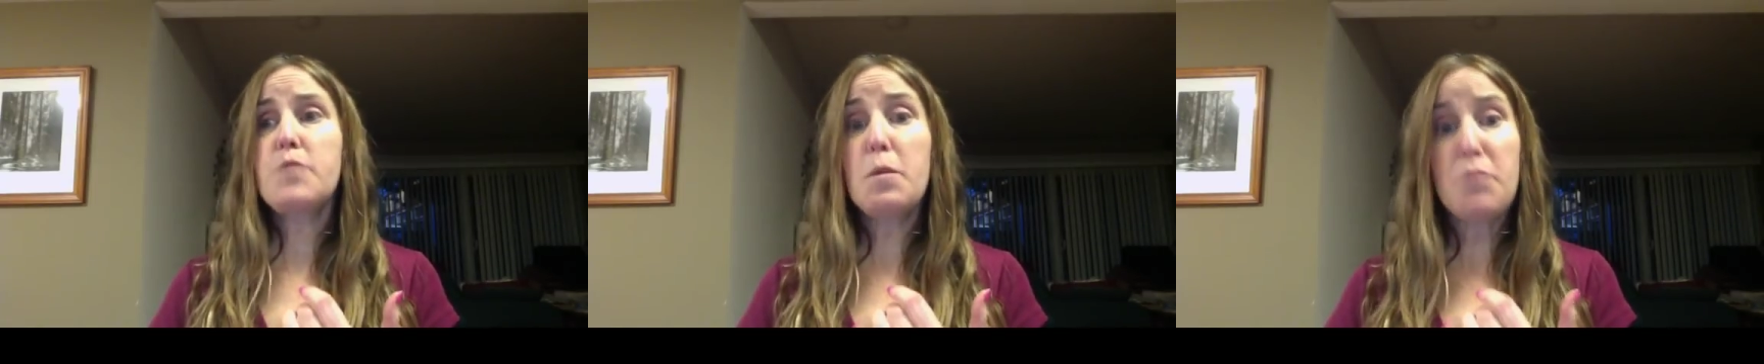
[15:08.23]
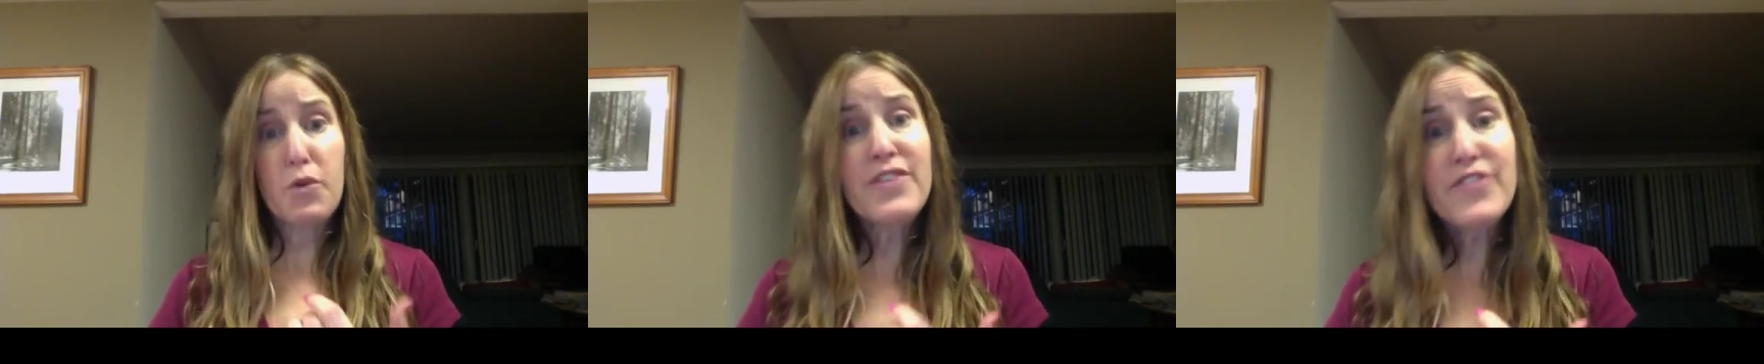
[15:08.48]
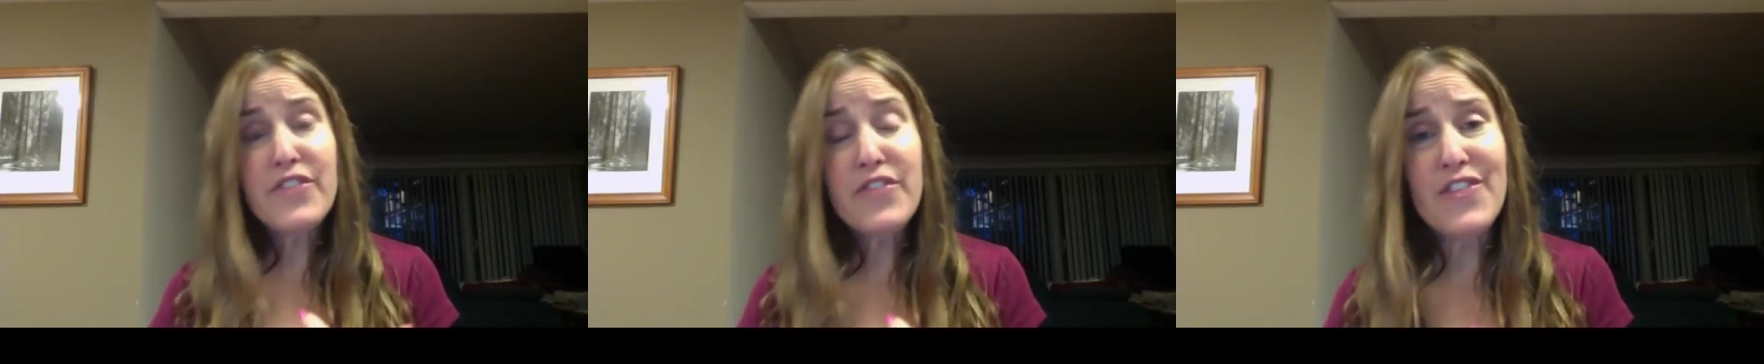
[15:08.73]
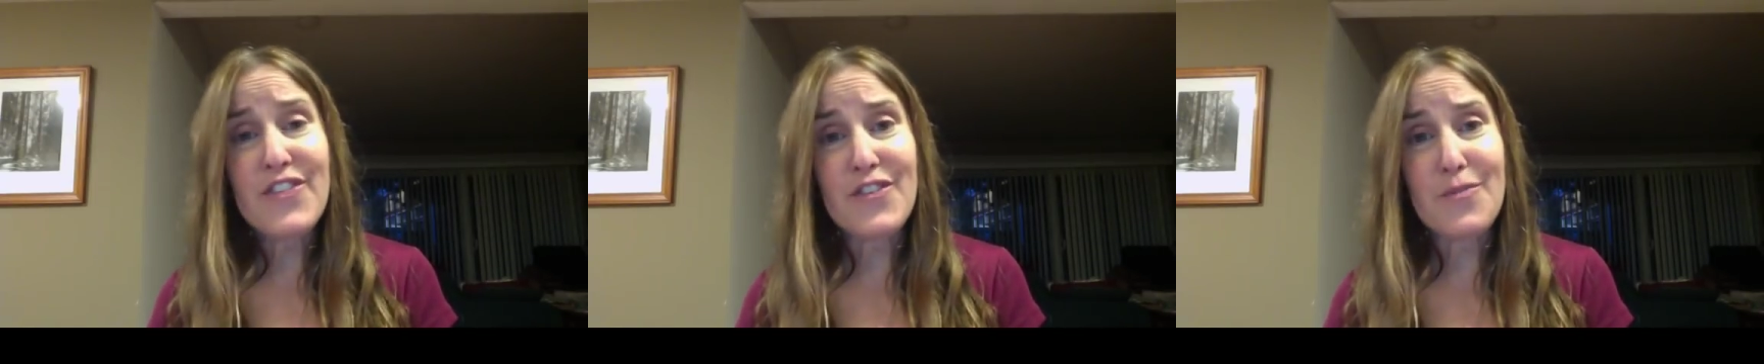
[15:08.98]
Protein
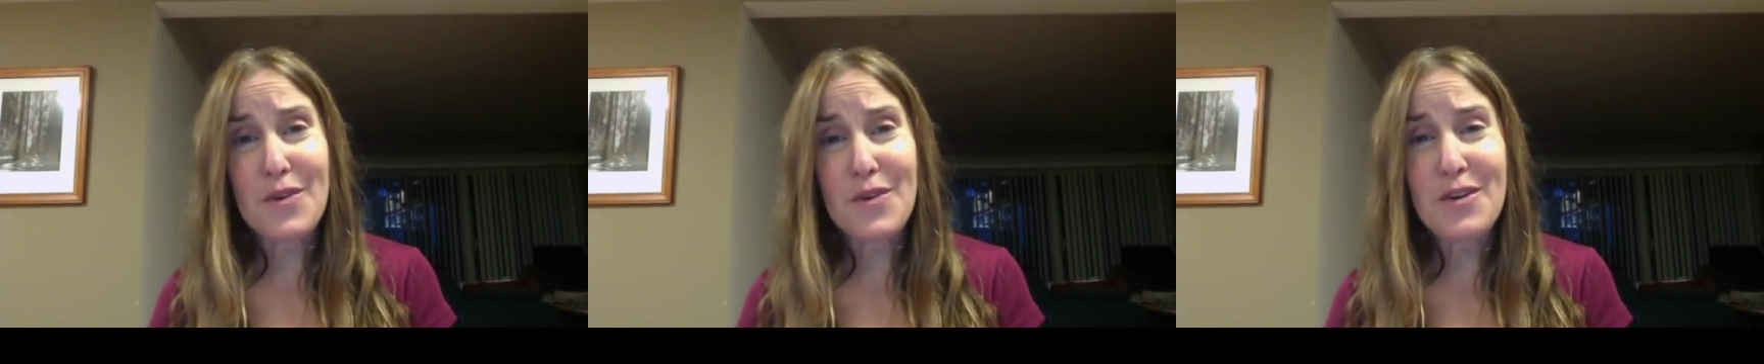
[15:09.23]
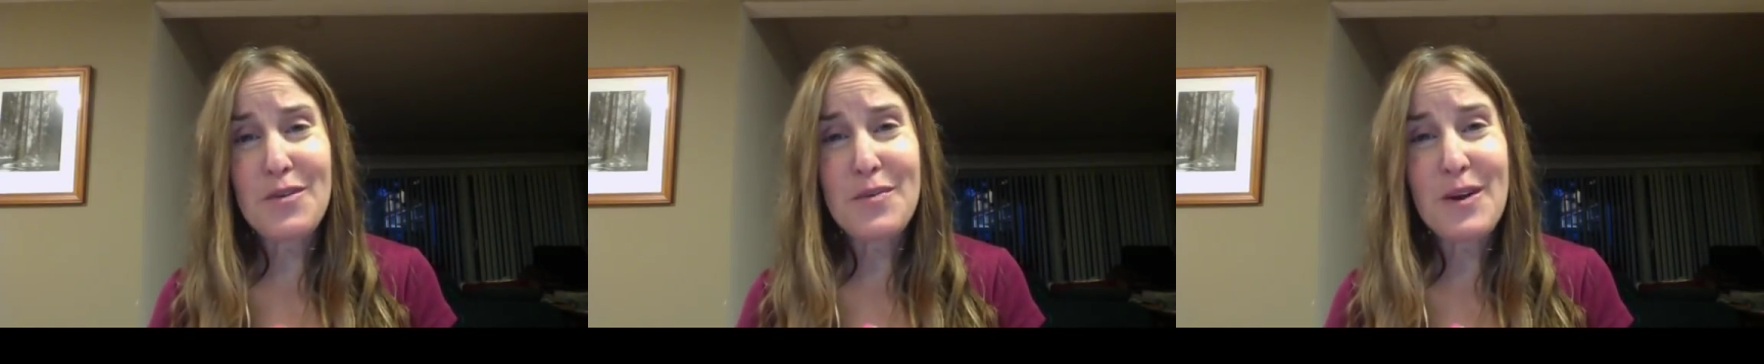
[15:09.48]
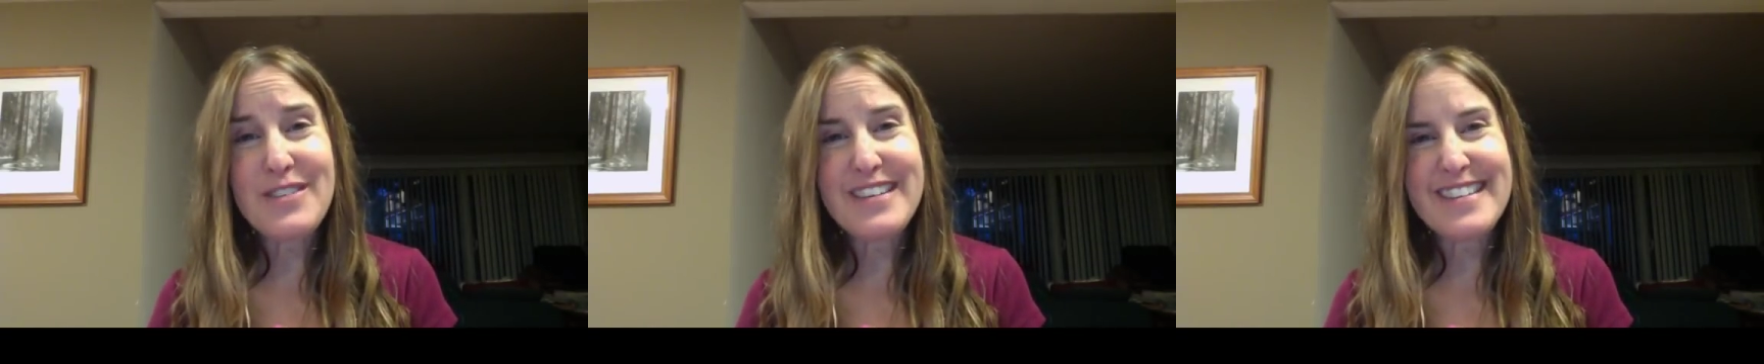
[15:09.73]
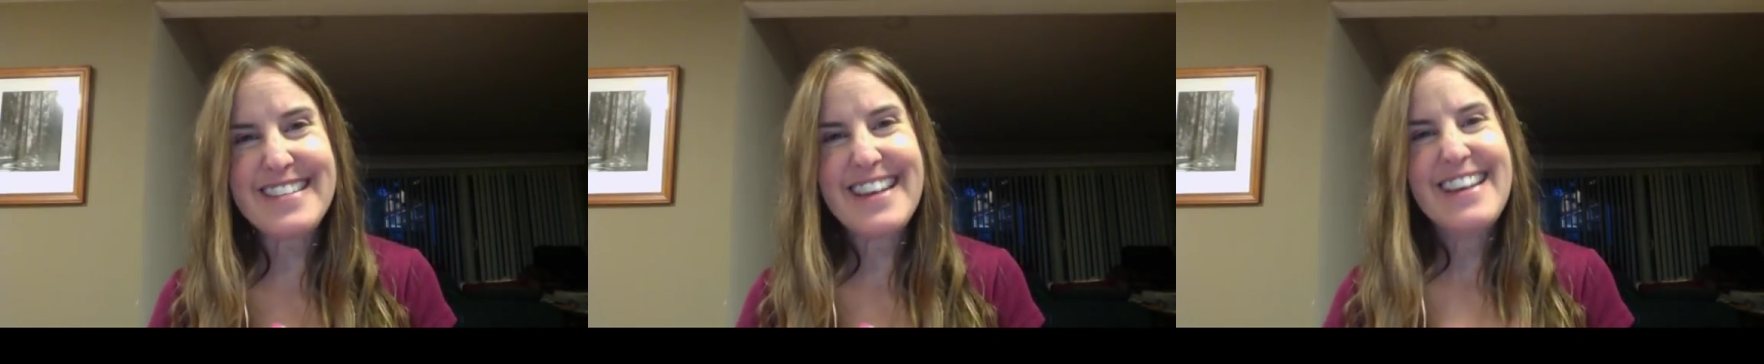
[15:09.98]
synthesis, building new
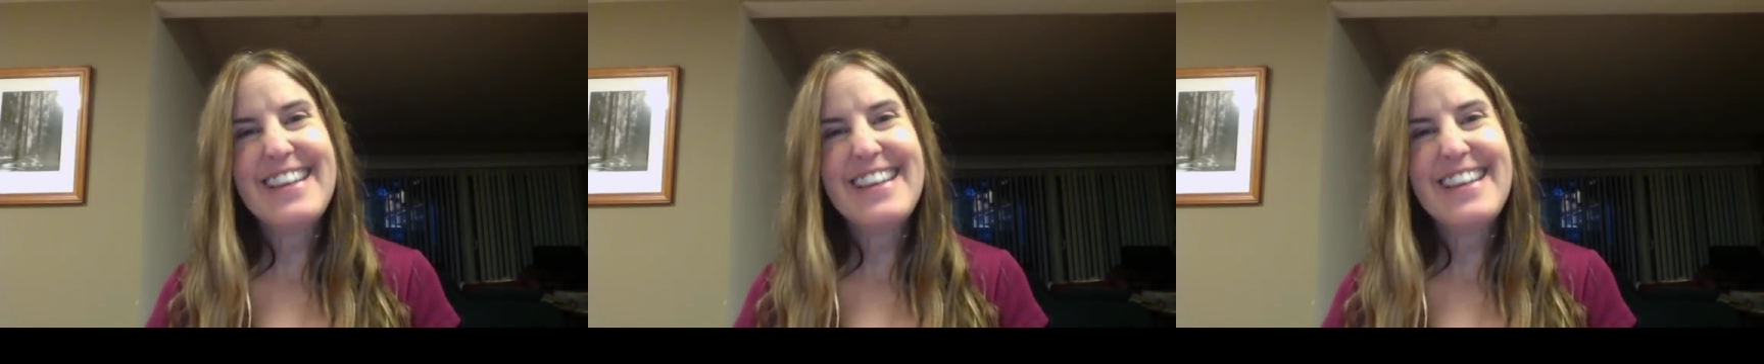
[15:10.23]
proteins,